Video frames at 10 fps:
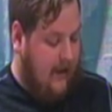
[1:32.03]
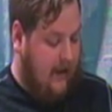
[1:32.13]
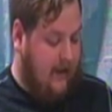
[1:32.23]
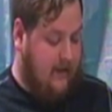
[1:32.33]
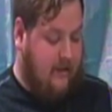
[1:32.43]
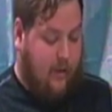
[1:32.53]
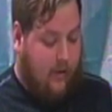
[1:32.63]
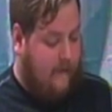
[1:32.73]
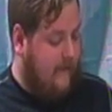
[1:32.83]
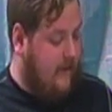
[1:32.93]
It is
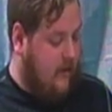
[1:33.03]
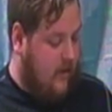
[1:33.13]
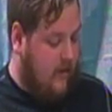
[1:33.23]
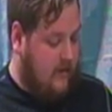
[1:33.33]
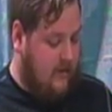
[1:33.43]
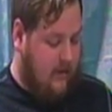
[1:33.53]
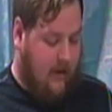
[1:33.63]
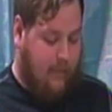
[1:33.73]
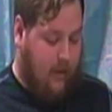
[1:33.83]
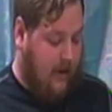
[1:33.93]
250 yards,
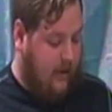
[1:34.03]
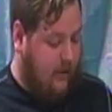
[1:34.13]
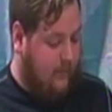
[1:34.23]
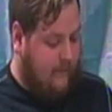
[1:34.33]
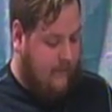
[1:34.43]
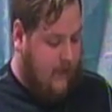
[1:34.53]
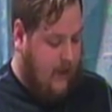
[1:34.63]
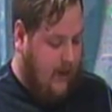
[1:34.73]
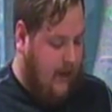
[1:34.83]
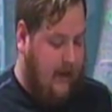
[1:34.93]
brand new,
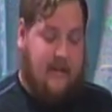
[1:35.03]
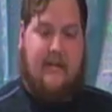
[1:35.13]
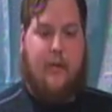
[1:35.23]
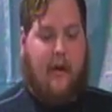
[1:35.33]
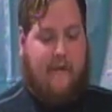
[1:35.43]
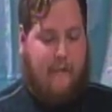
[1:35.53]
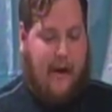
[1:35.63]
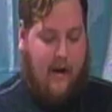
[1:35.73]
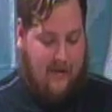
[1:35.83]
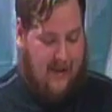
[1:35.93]
and it's
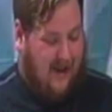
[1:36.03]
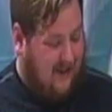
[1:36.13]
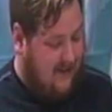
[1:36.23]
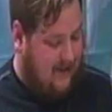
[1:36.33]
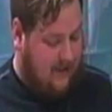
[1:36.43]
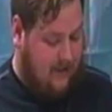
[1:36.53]
12-pound test.